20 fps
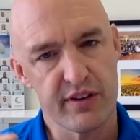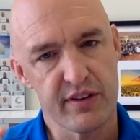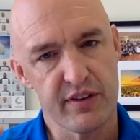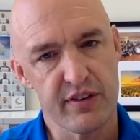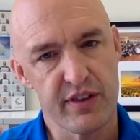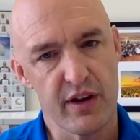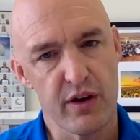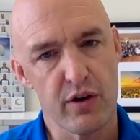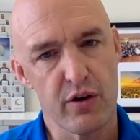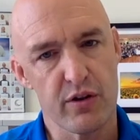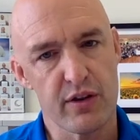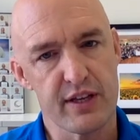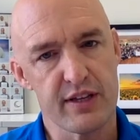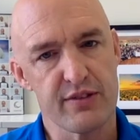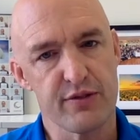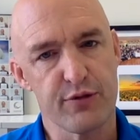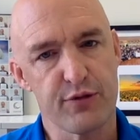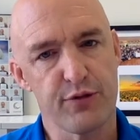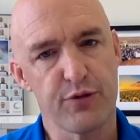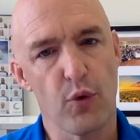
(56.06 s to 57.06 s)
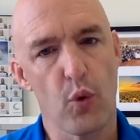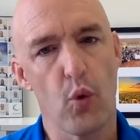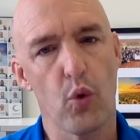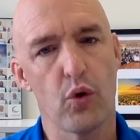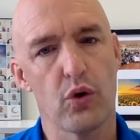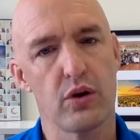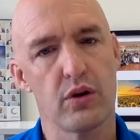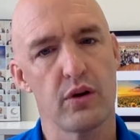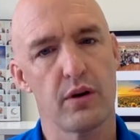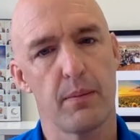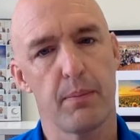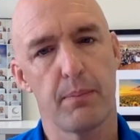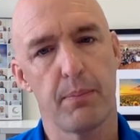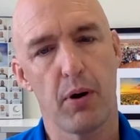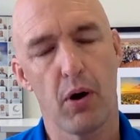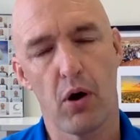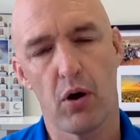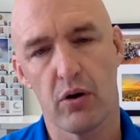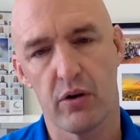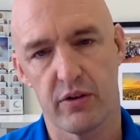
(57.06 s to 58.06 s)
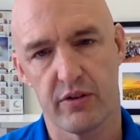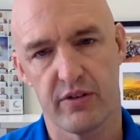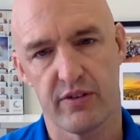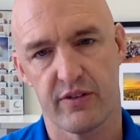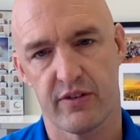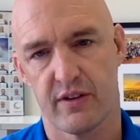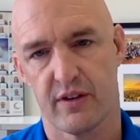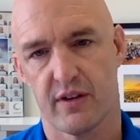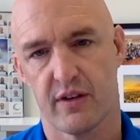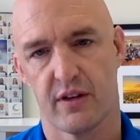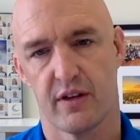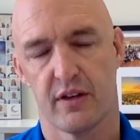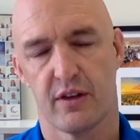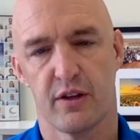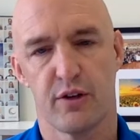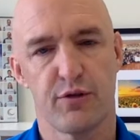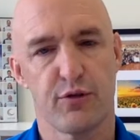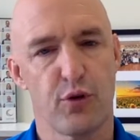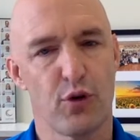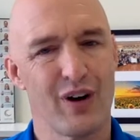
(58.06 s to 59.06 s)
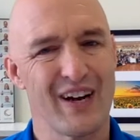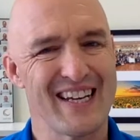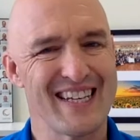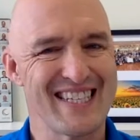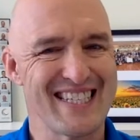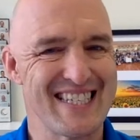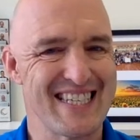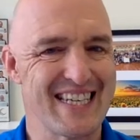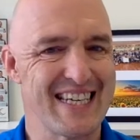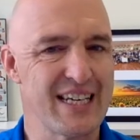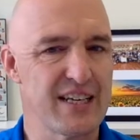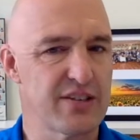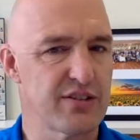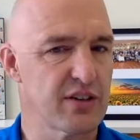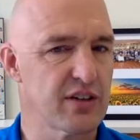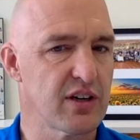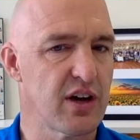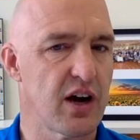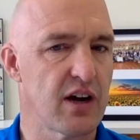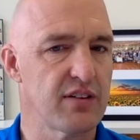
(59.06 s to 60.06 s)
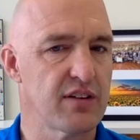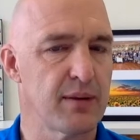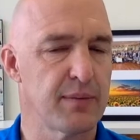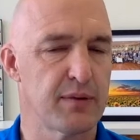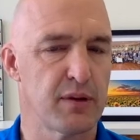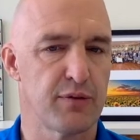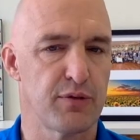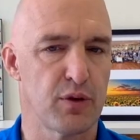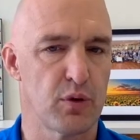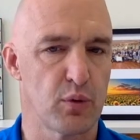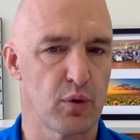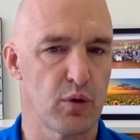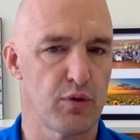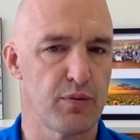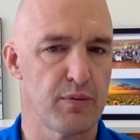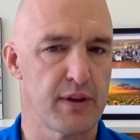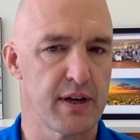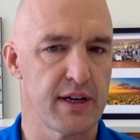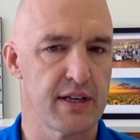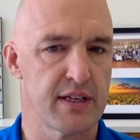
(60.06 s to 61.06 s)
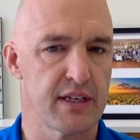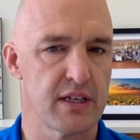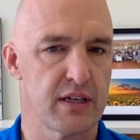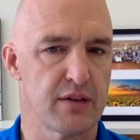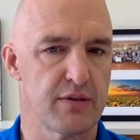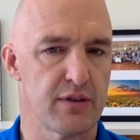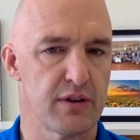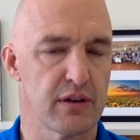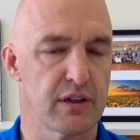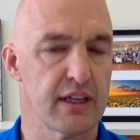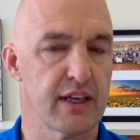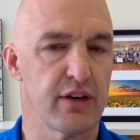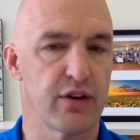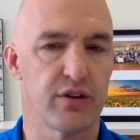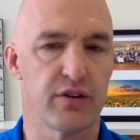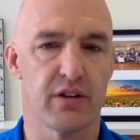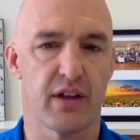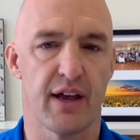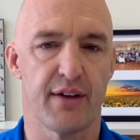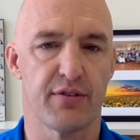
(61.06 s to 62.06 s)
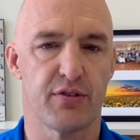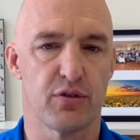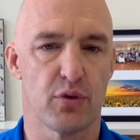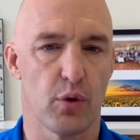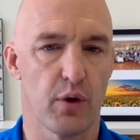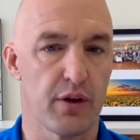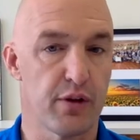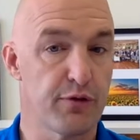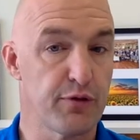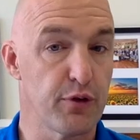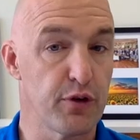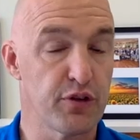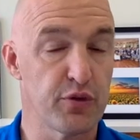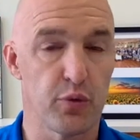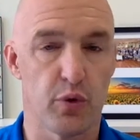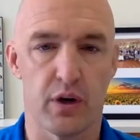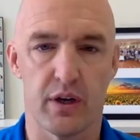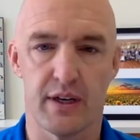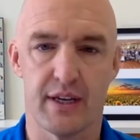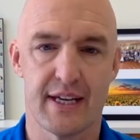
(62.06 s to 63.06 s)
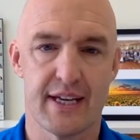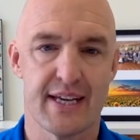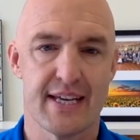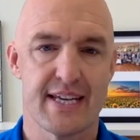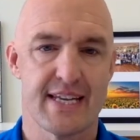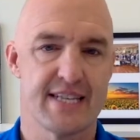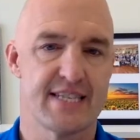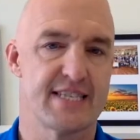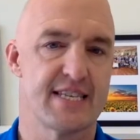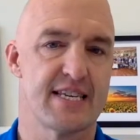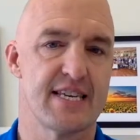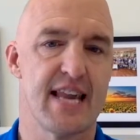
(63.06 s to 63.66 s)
there are these 4 parts, these 4 ideas or concepts, if you will, from the idea of a leader's life story. The first one is the